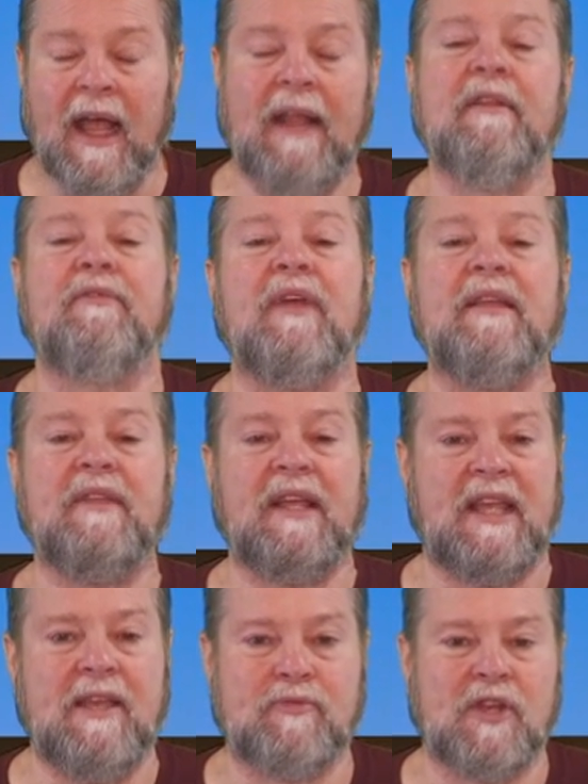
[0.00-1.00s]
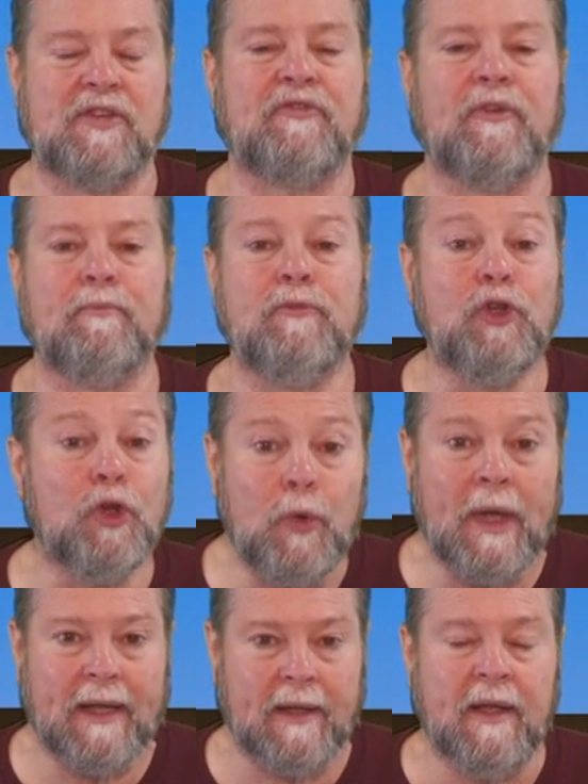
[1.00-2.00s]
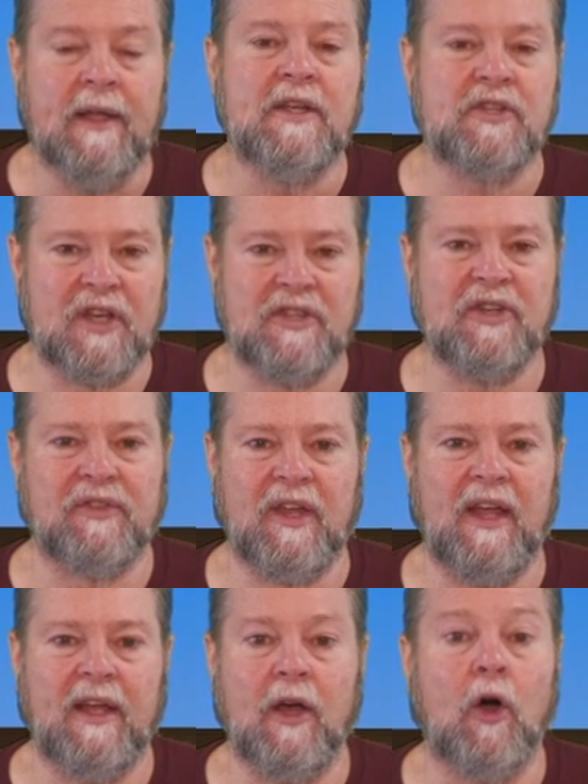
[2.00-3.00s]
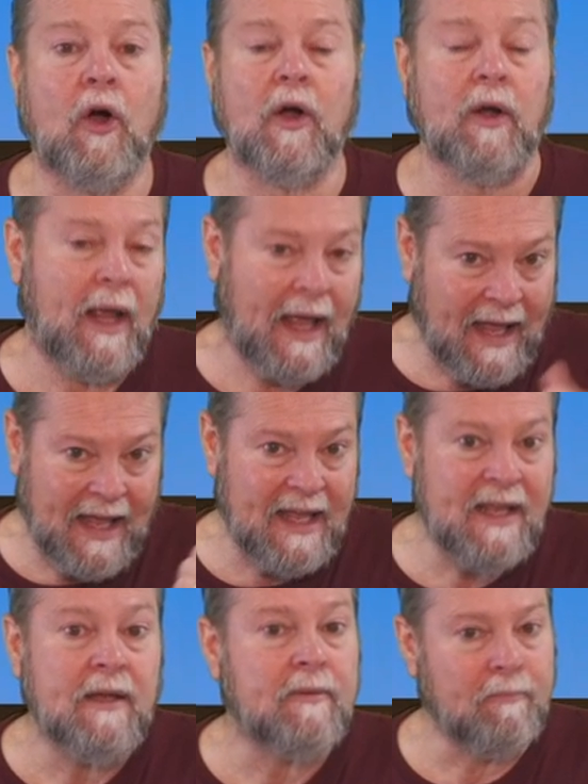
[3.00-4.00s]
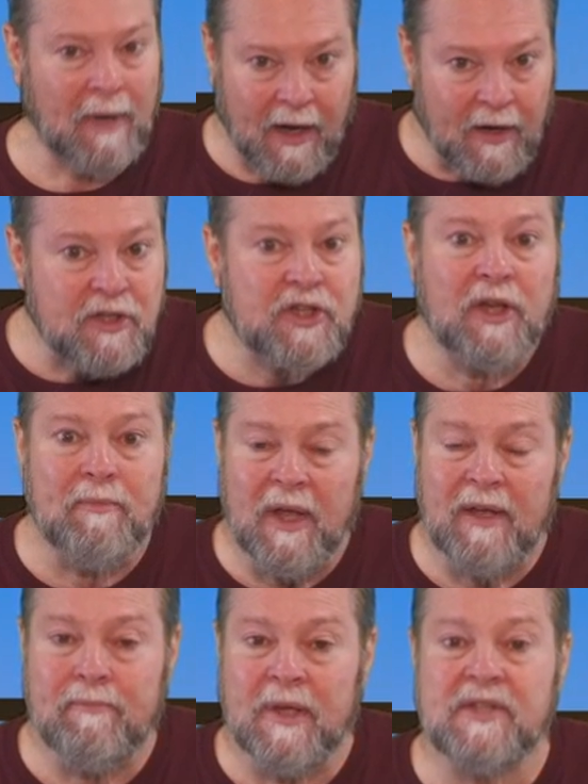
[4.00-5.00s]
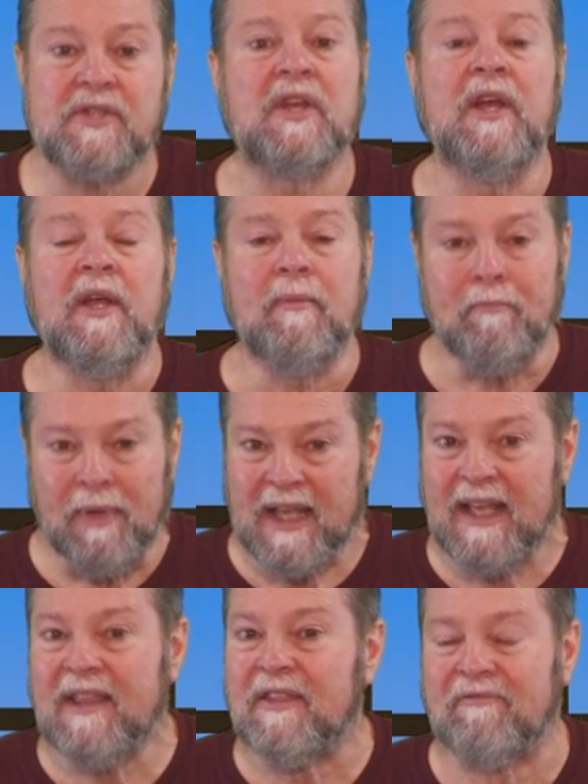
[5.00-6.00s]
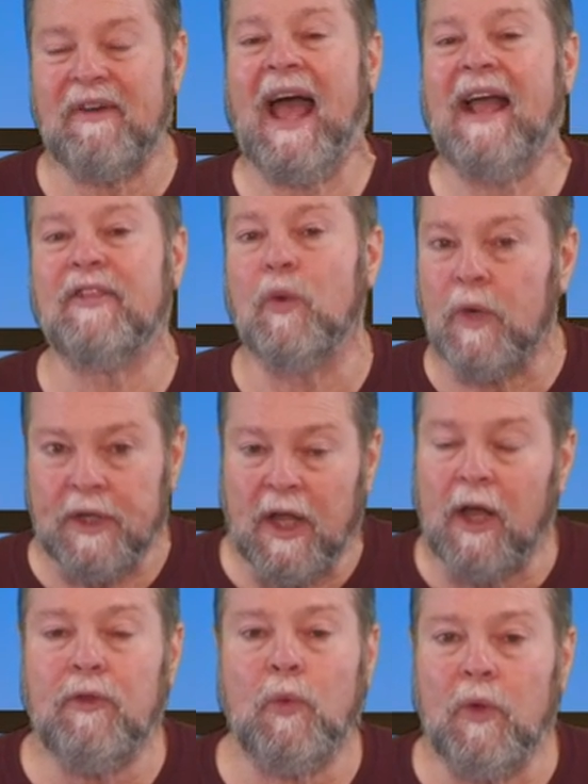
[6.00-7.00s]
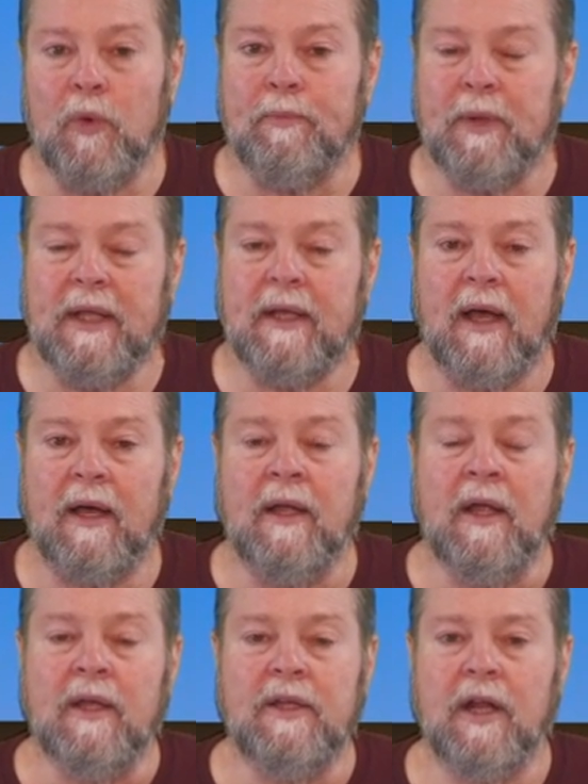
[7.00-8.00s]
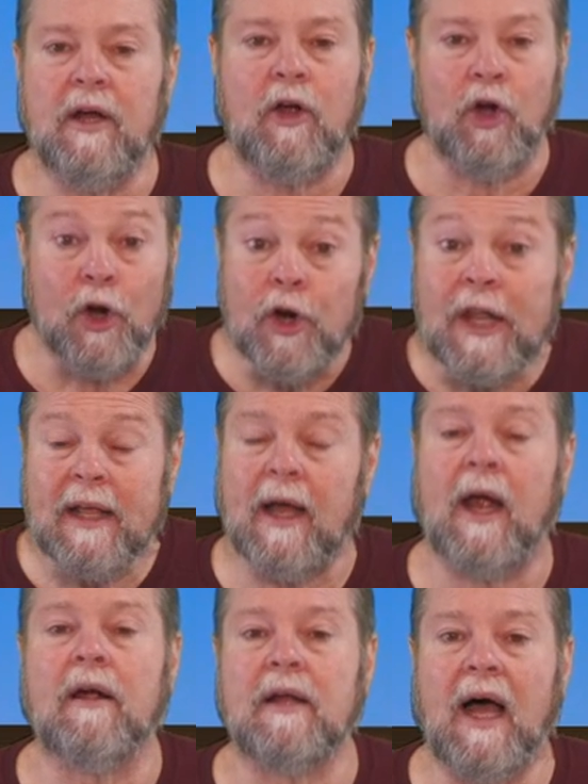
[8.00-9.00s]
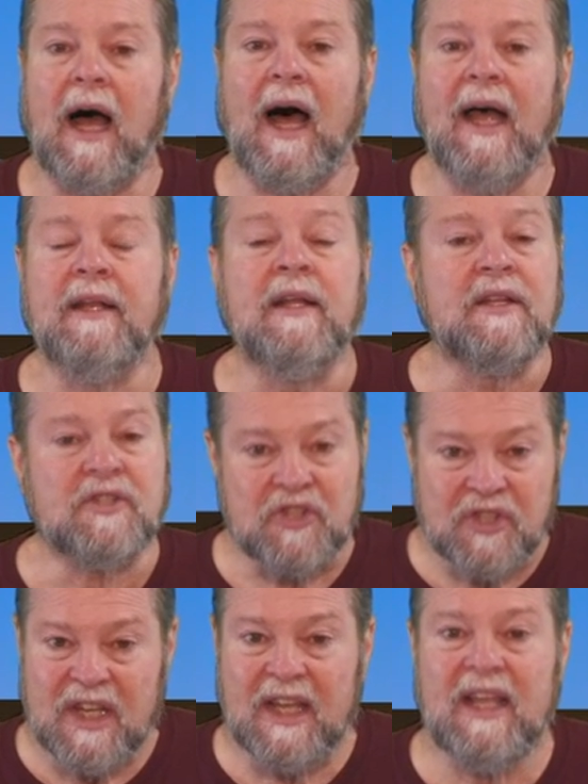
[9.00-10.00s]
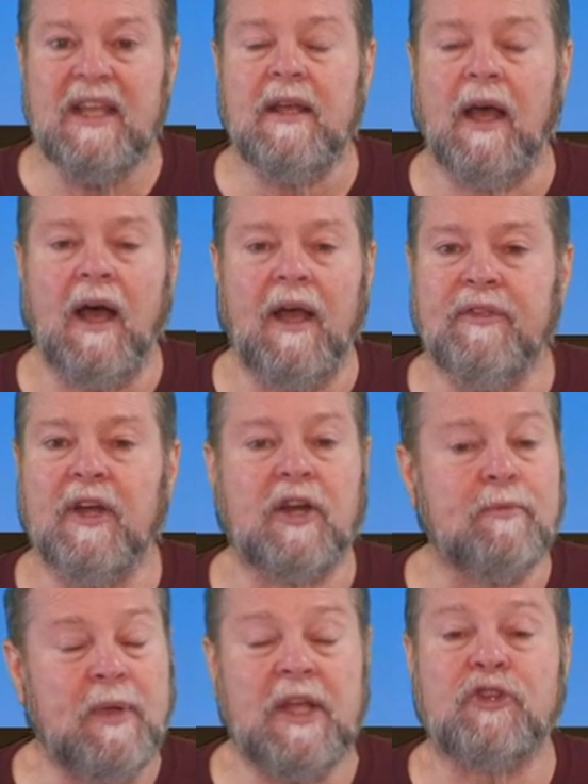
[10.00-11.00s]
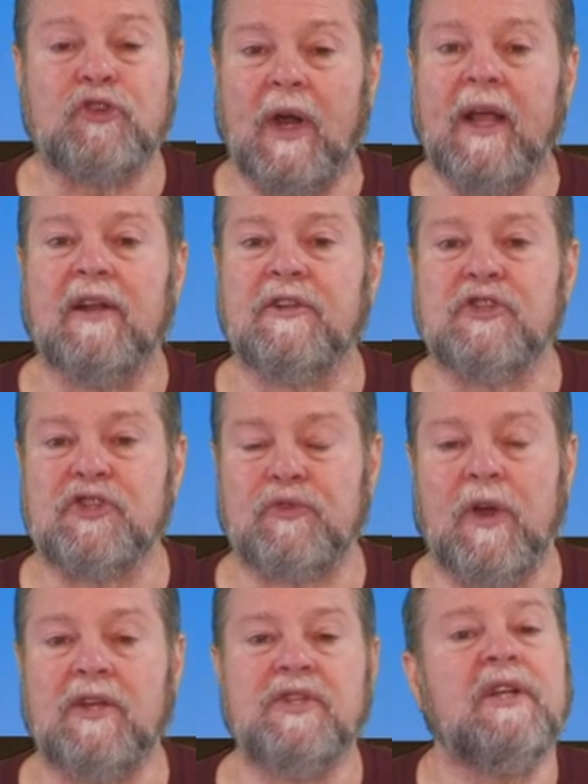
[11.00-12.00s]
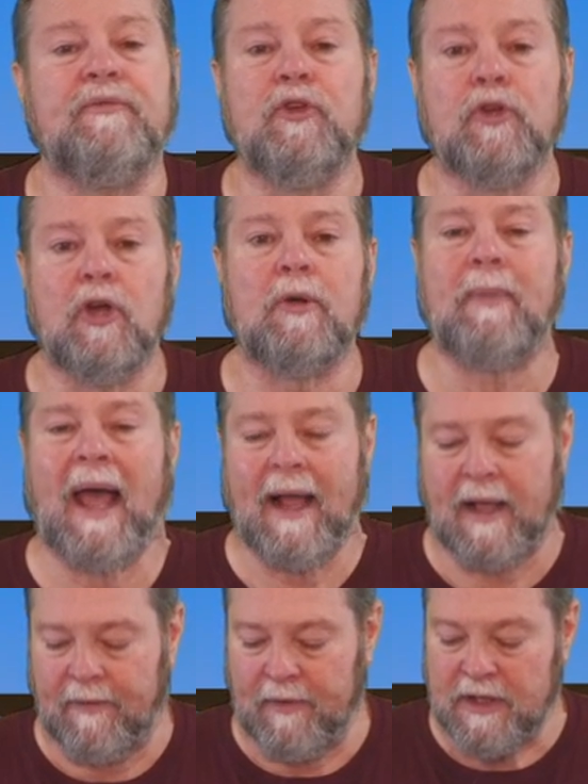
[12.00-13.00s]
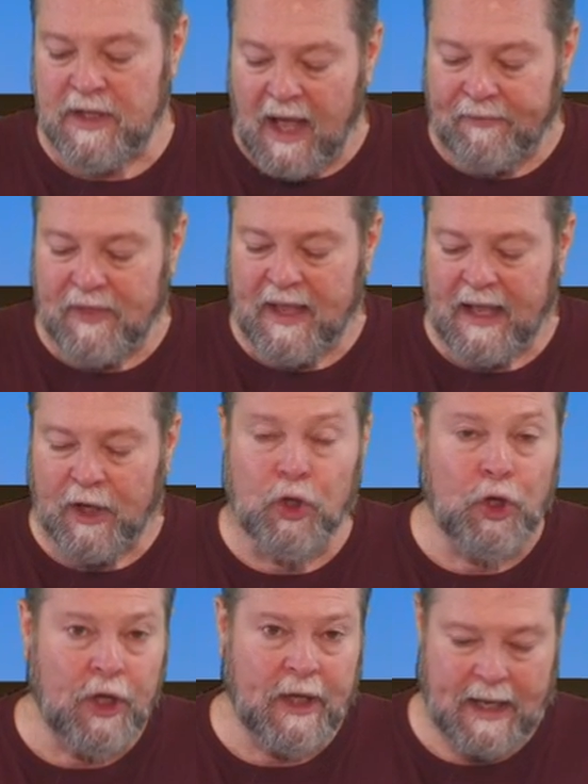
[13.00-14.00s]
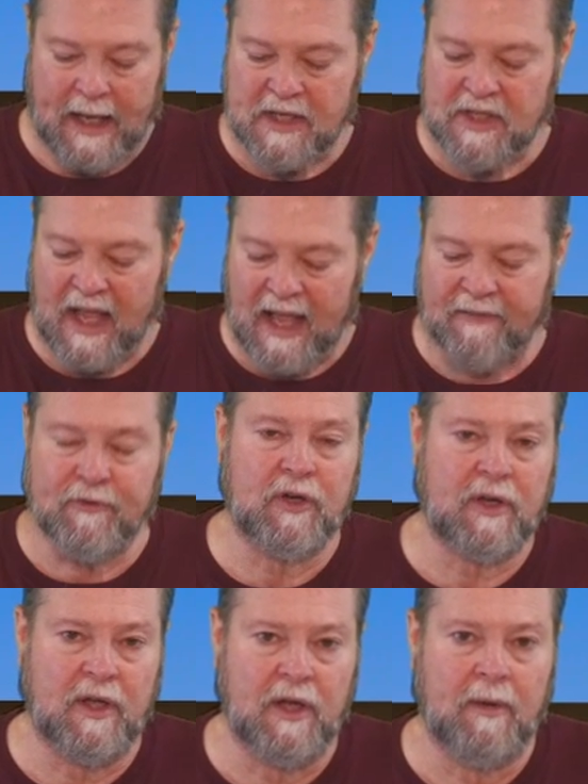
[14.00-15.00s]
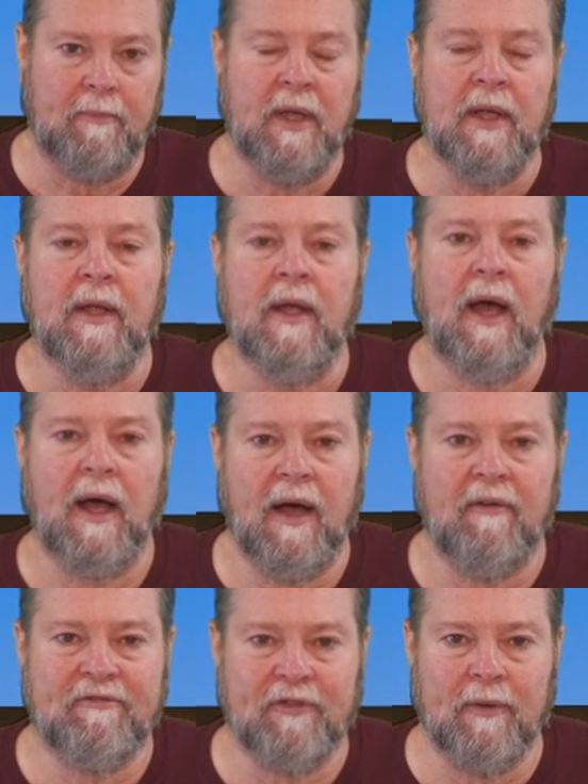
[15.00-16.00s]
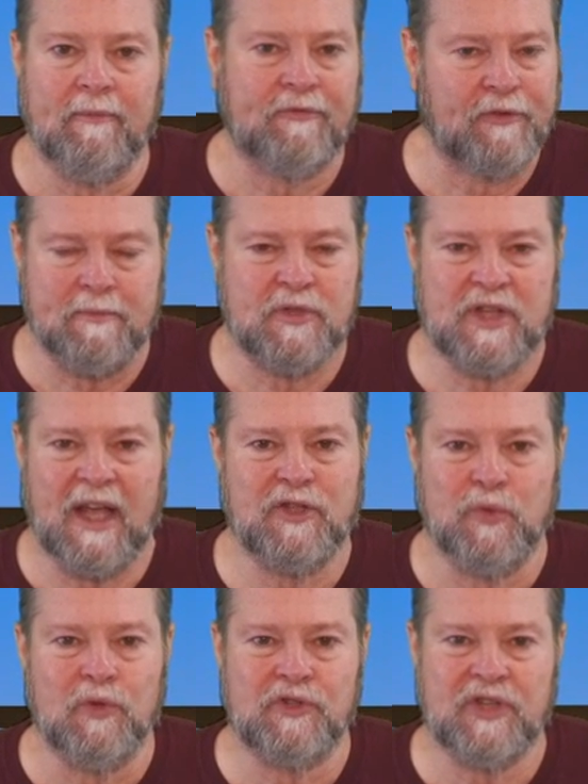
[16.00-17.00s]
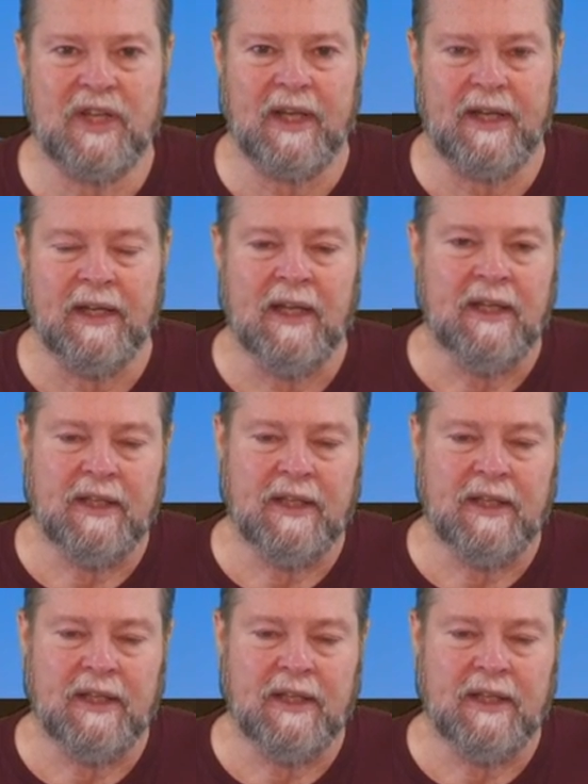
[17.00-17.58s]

And the thing that keeps us from doing such a thing are A, marriage commitments, B, the fact that we know that we would be, uh, you know, hurting our God. C, uh, there could be a trail of destruction. If you look back up, nothing good has ever come uh, from from sexual sin.